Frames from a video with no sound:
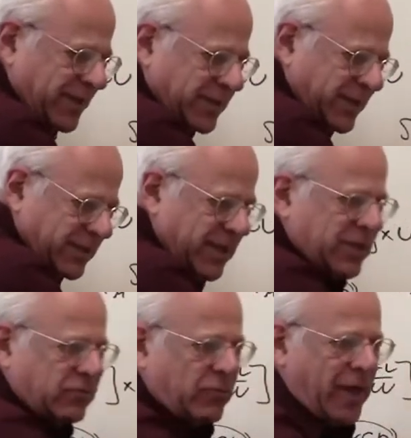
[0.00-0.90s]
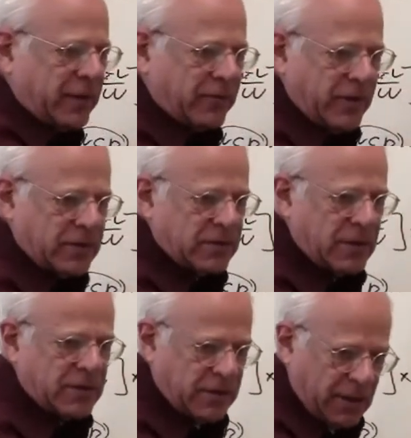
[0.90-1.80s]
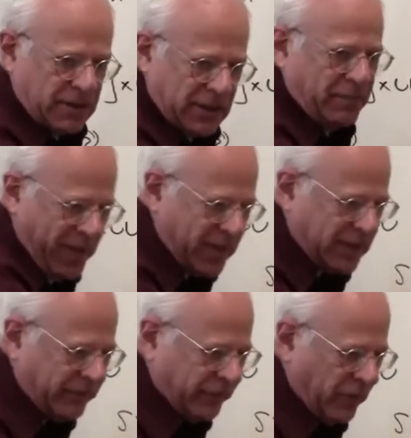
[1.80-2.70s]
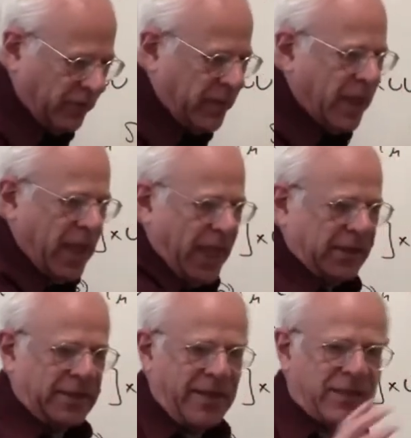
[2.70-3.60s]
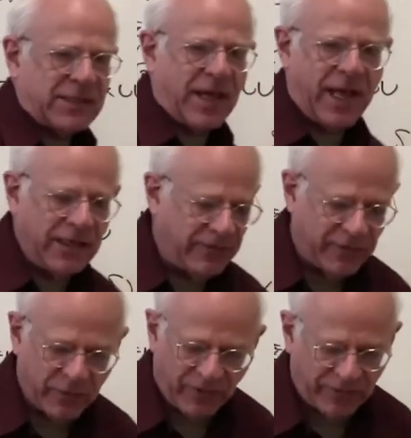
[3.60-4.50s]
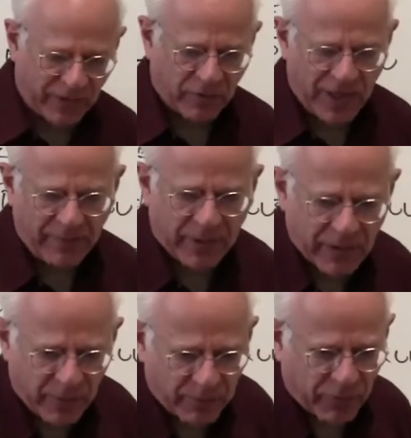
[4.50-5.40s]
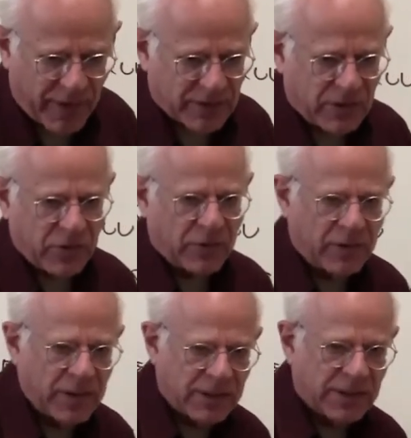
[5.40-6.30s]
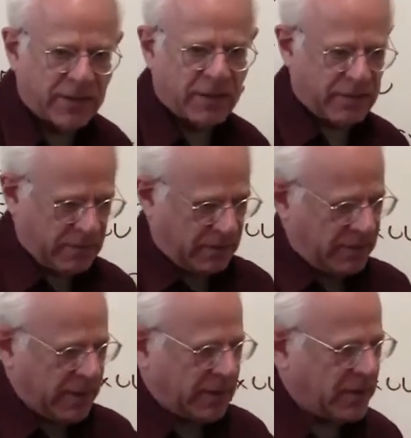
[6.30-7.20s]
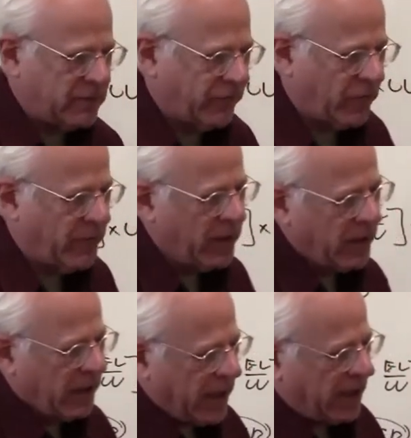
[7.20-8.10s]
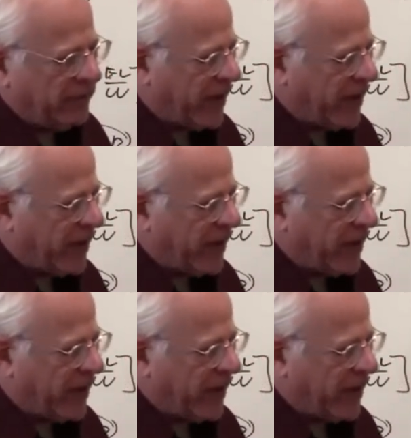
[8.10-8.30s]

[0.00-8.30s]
doesn't exist, rather it's a competitive firm. And on the other side, if it were the federal government that were prosecuting this under that this firm had